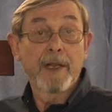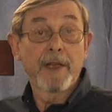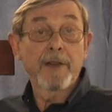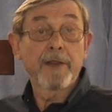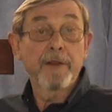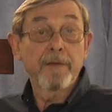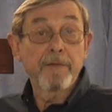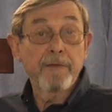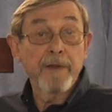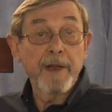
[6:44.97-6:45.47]

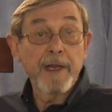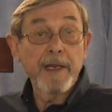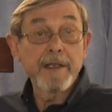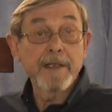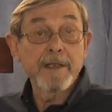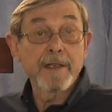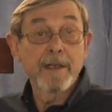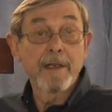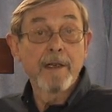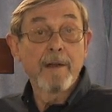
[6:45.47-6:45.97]
at the
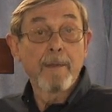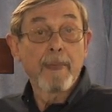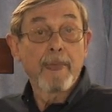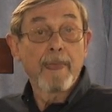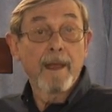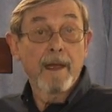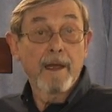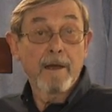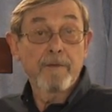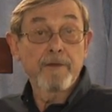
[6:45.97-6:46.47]
feet
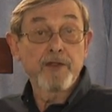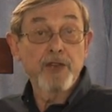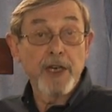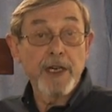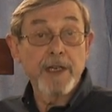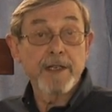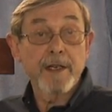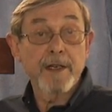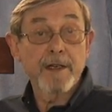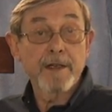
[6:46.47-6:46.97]
of
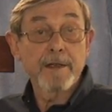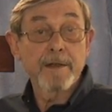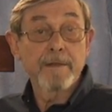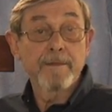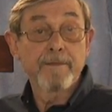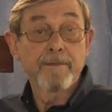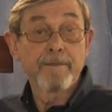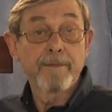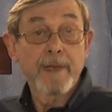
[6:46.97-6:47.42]
Jesus.